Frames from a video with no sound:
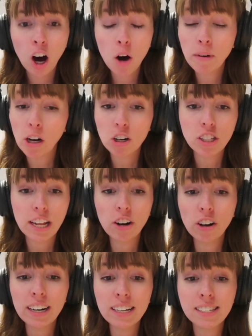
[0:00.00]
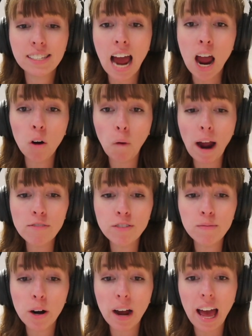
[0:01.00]
Oh my gosh, they're not
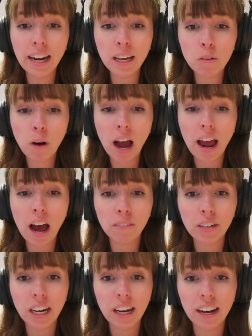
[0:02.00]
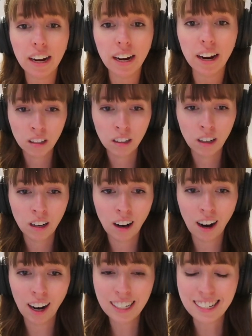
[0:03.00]
gonna stay away from her anyway, Amity!
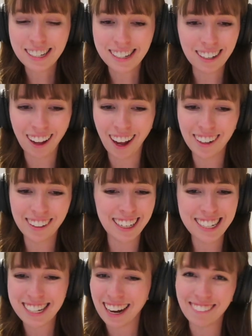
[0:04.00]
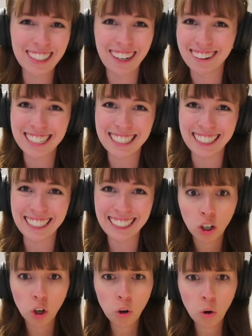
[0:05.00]
Oh, she's still holding a Tamagotchi.
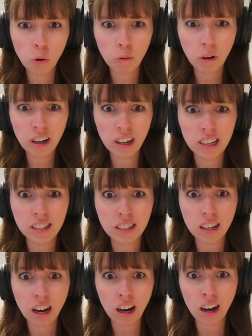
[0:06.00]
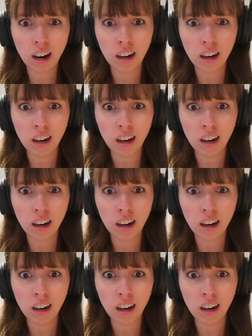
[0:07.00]
Oh, what is that?